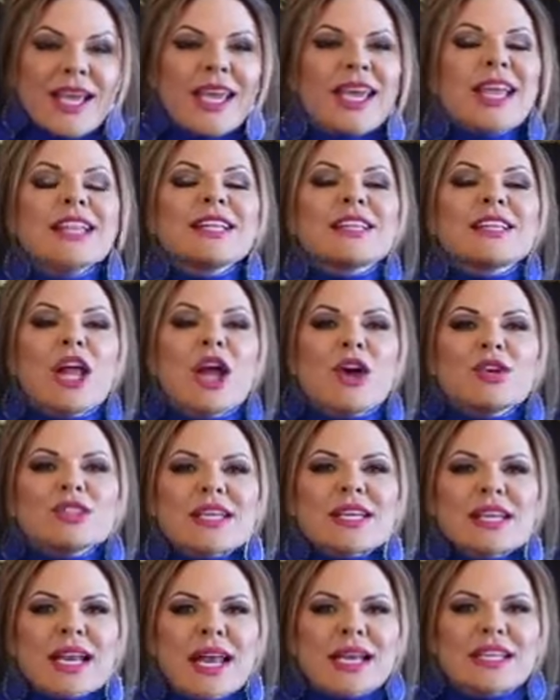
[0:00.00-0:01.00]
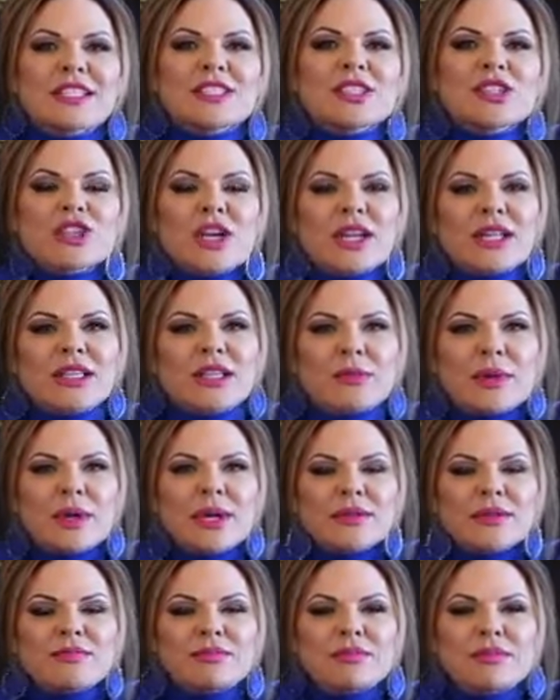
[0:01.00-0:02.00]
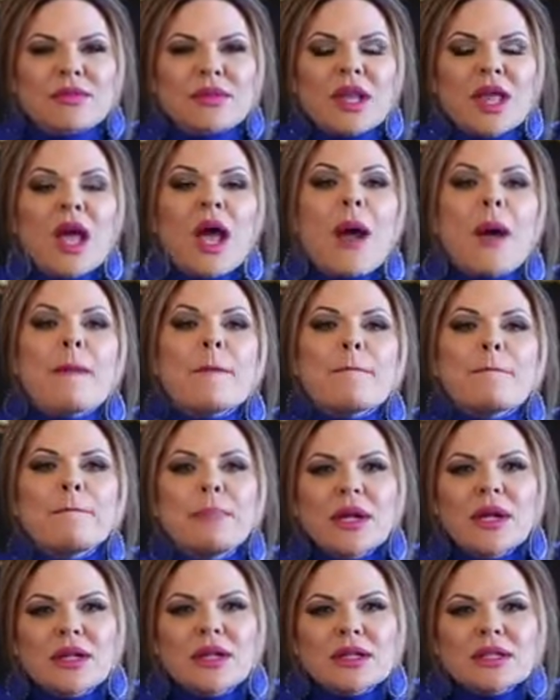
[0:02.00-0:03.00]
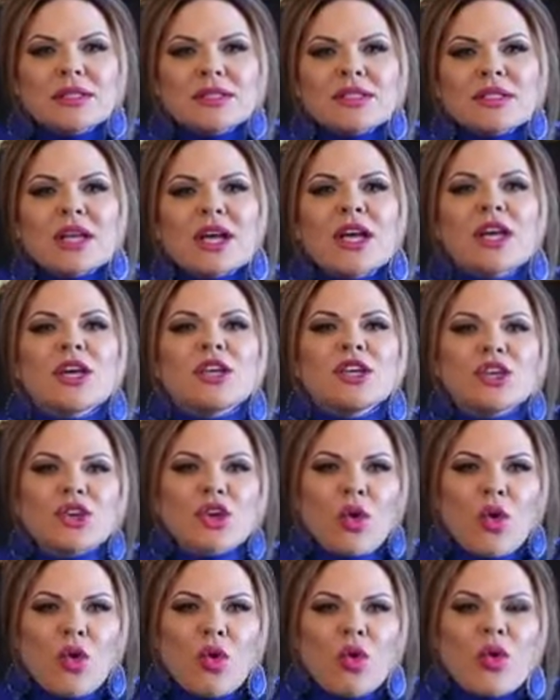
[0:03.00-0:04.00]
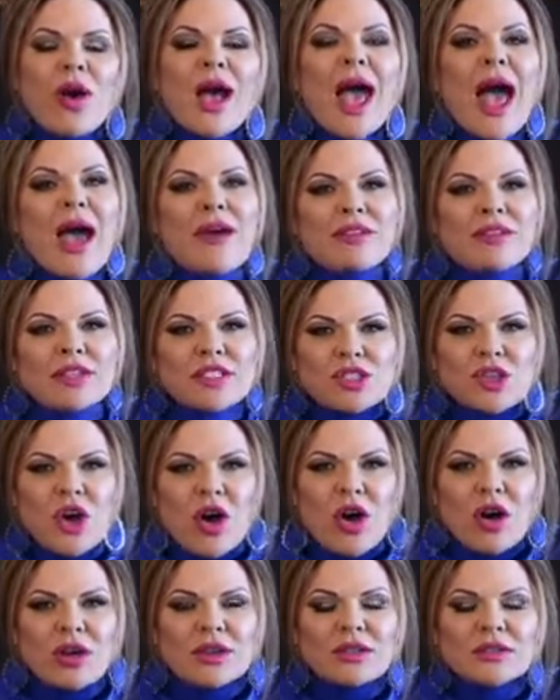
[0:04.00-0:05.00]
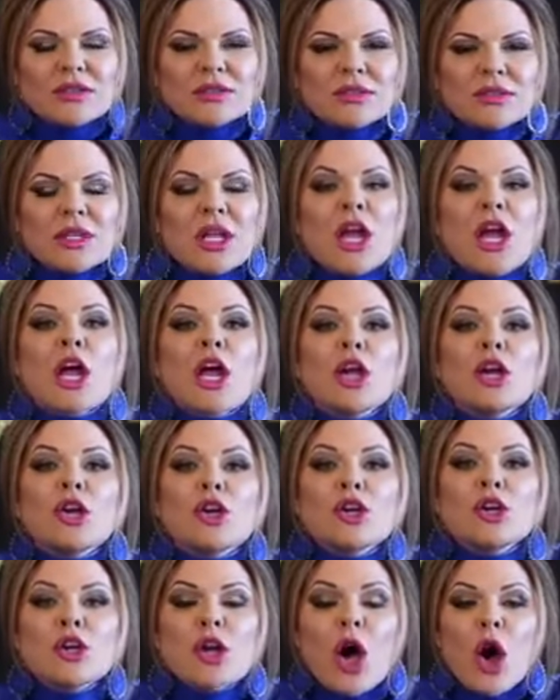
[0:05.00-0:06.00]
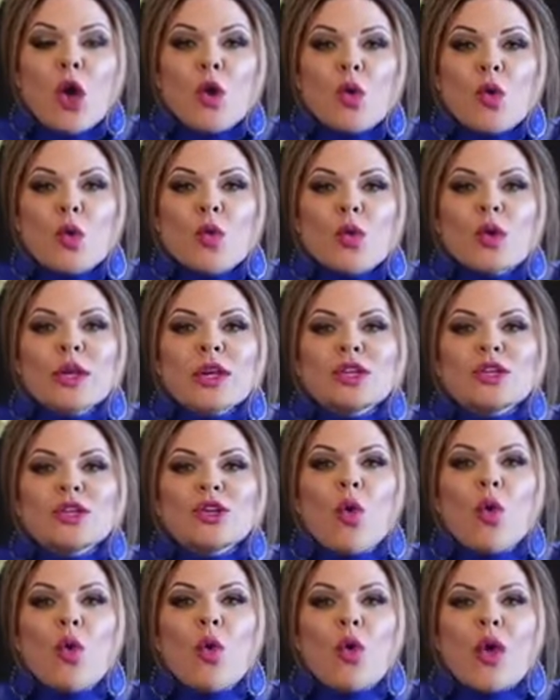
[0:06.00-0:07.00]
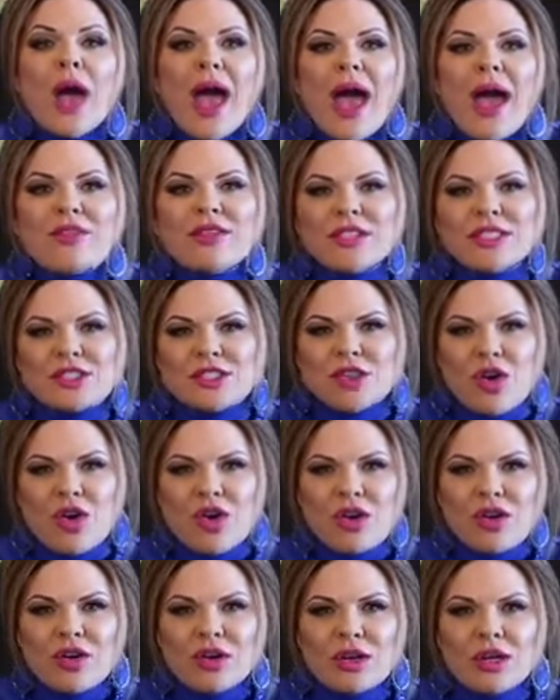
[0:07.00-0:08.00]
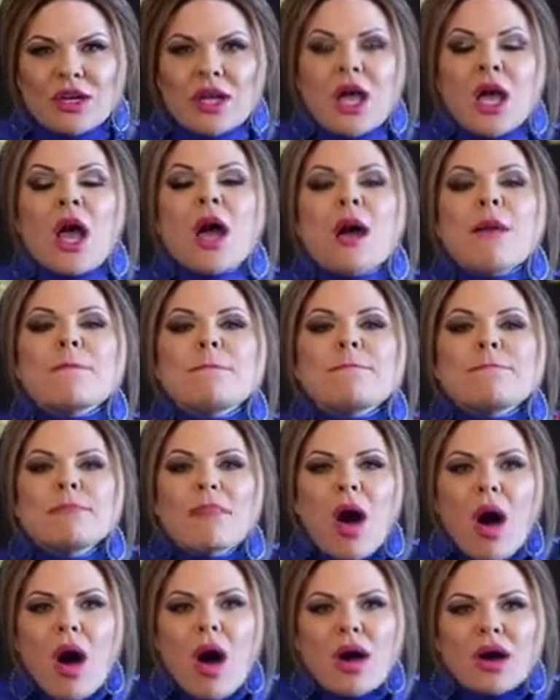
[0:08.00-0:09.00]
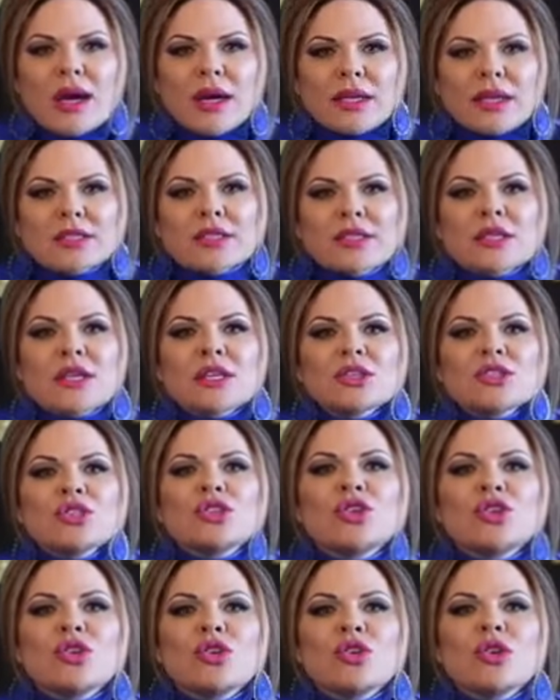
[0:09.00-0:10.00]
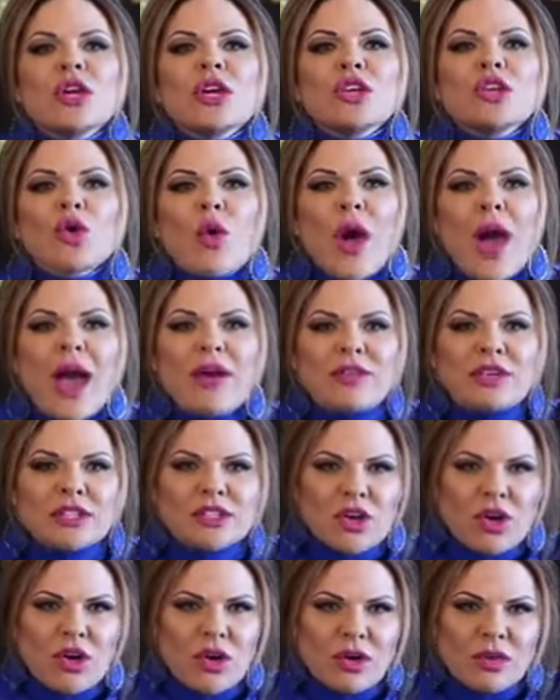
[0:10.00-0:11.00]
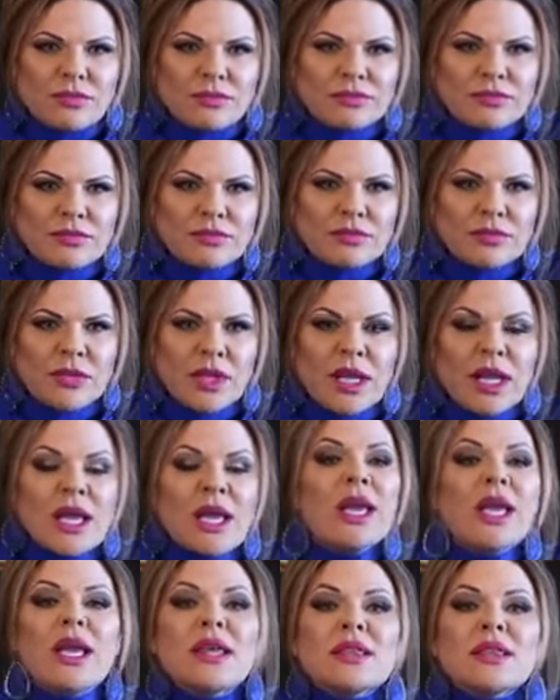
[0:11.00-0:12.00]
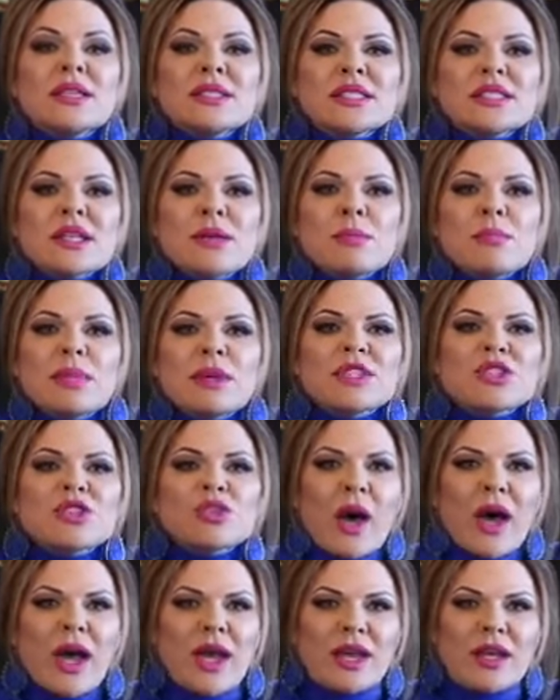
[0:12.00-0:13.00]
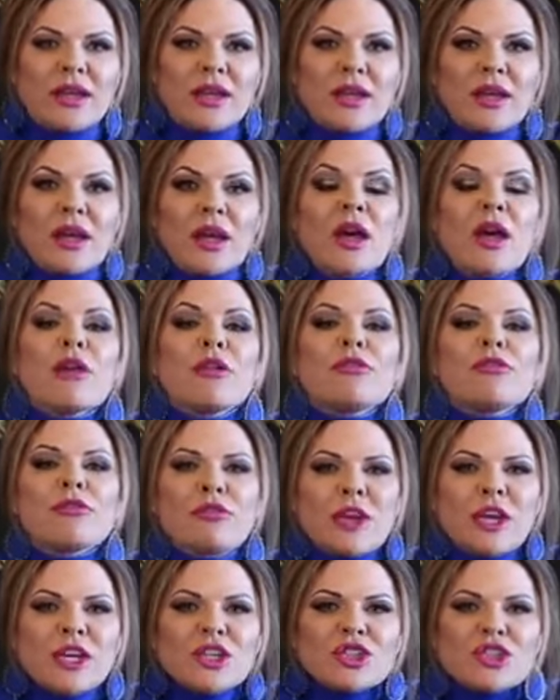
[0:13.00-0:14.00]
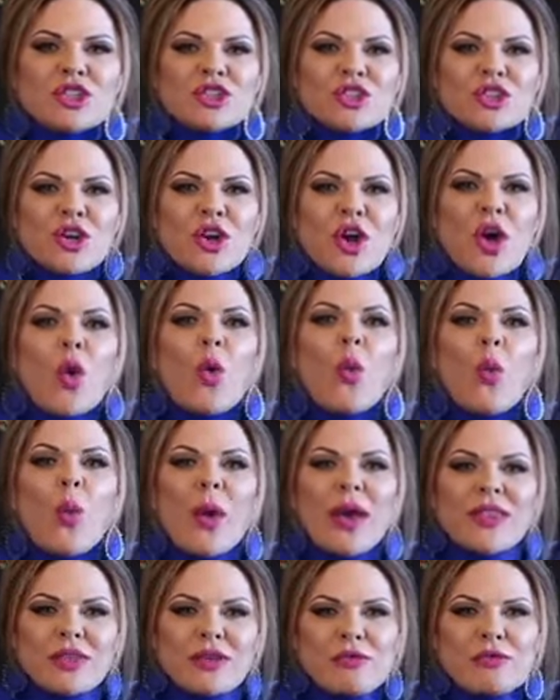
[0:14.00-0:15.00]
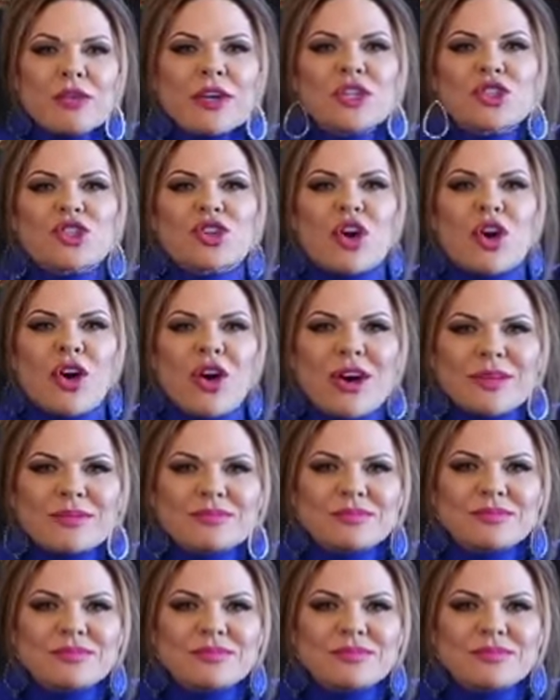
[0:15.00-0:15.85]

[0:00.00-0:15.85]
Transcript: In closing, ladies and gentlemen, build your avatar. Know your avatar. Market to your avatar. In the simplest way, fish where the fish are.